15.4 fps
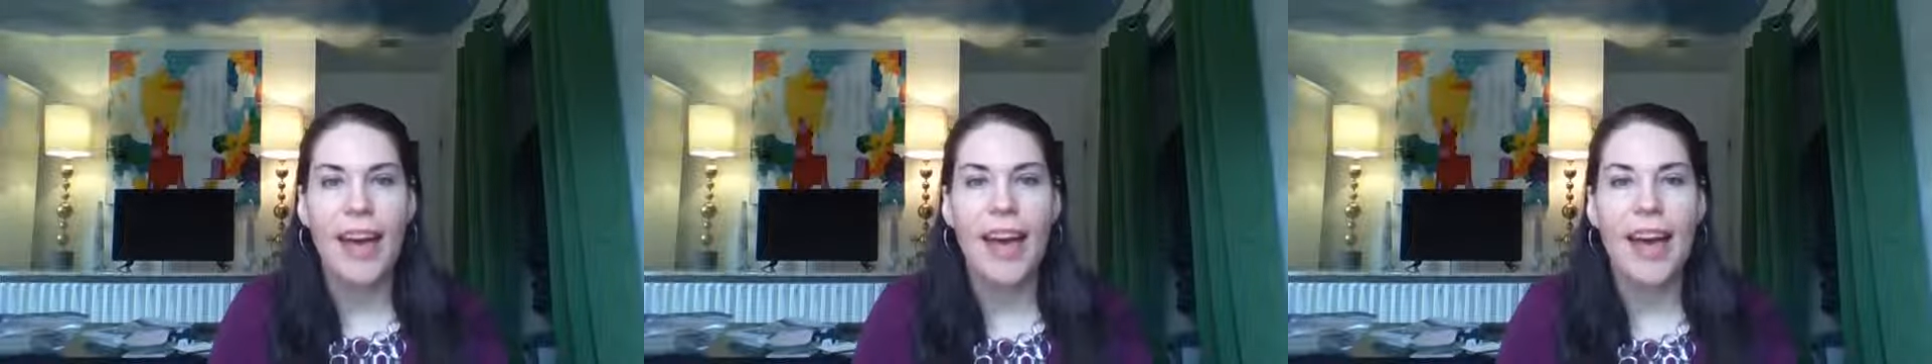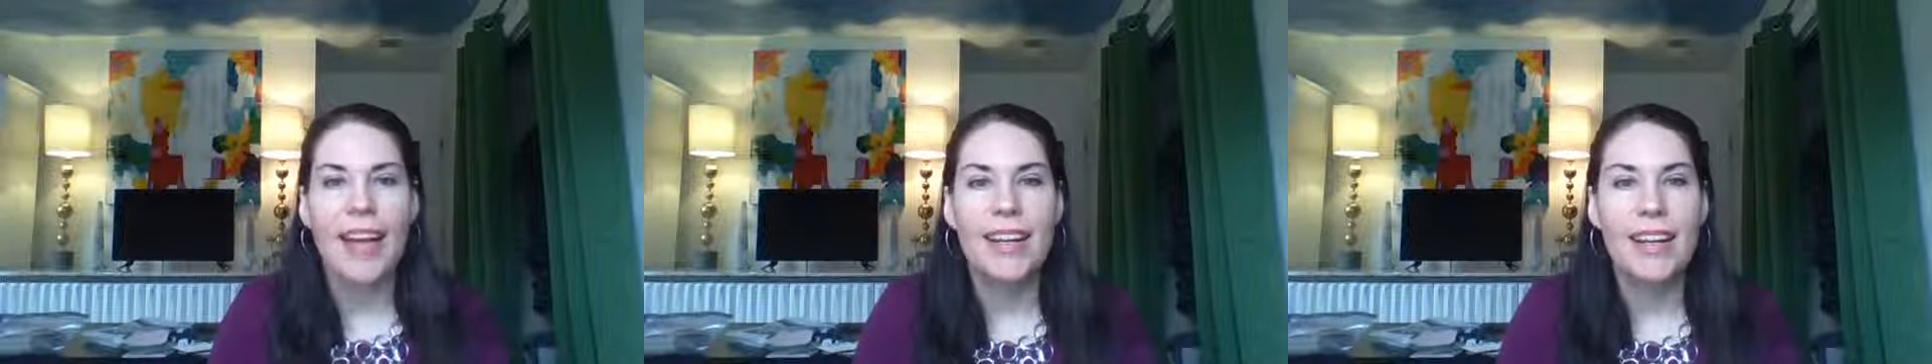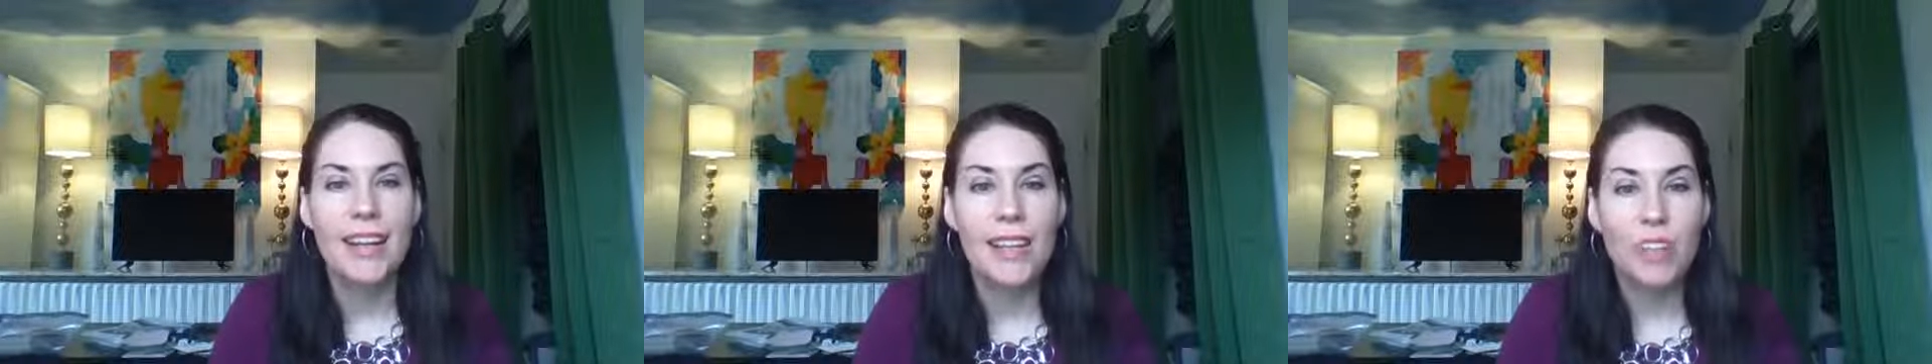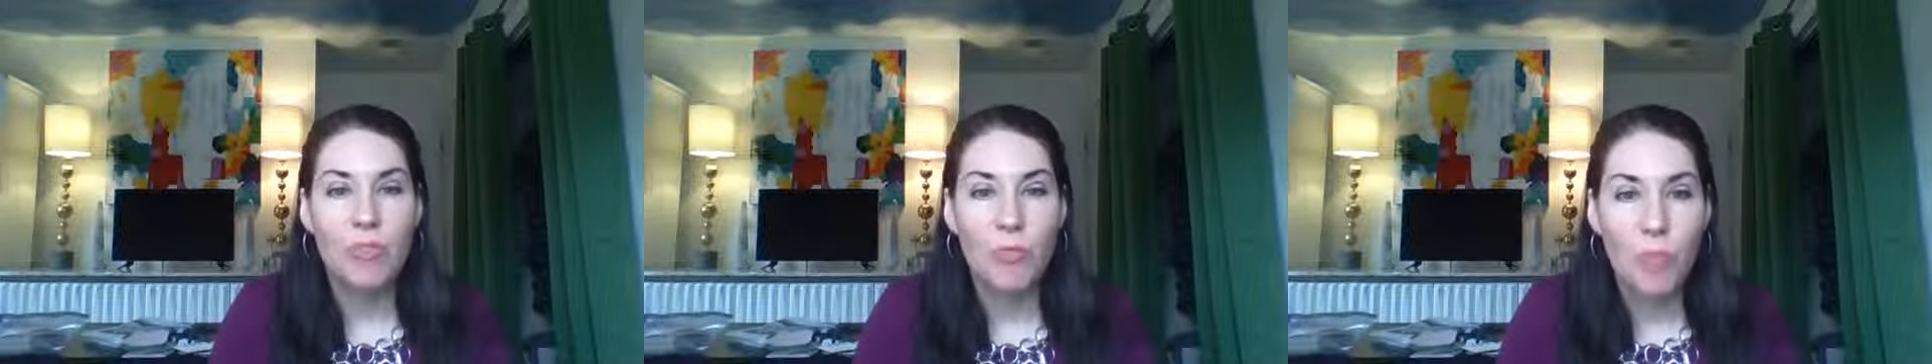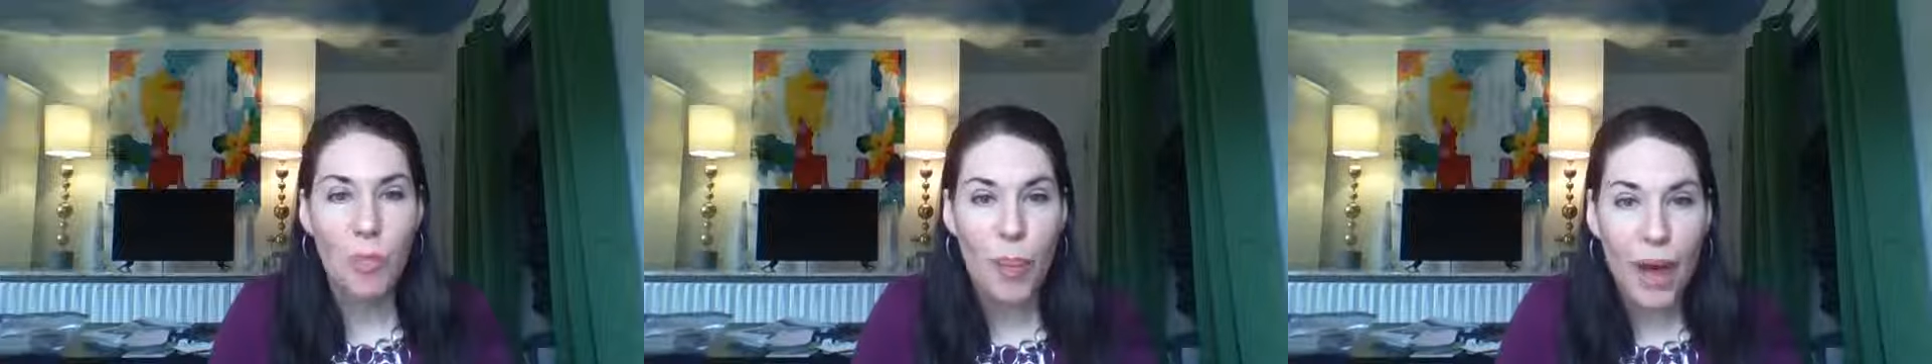and it is
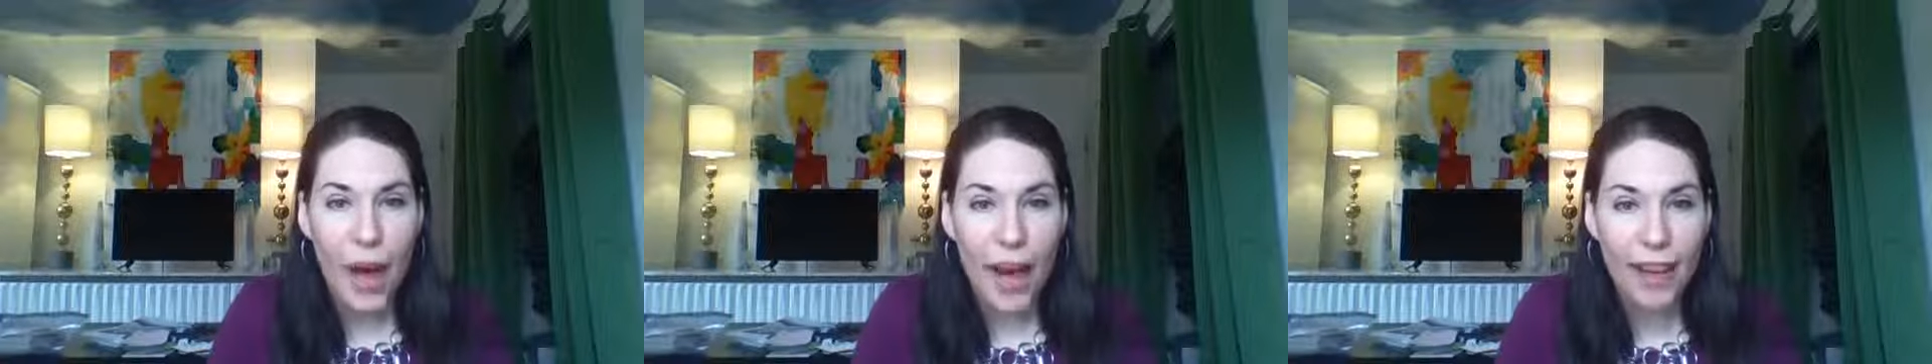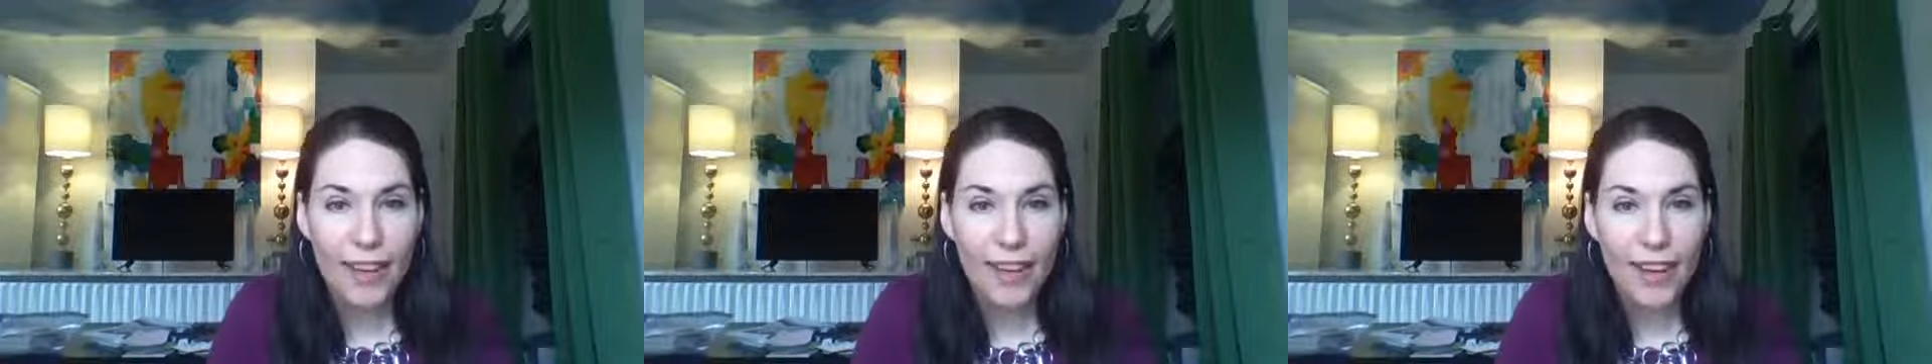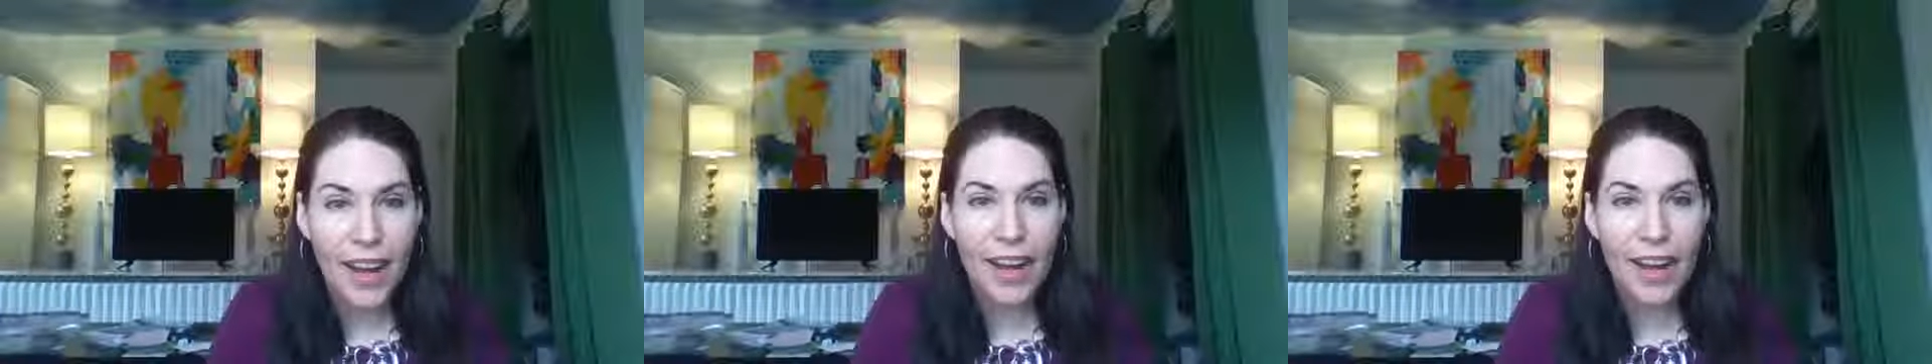back.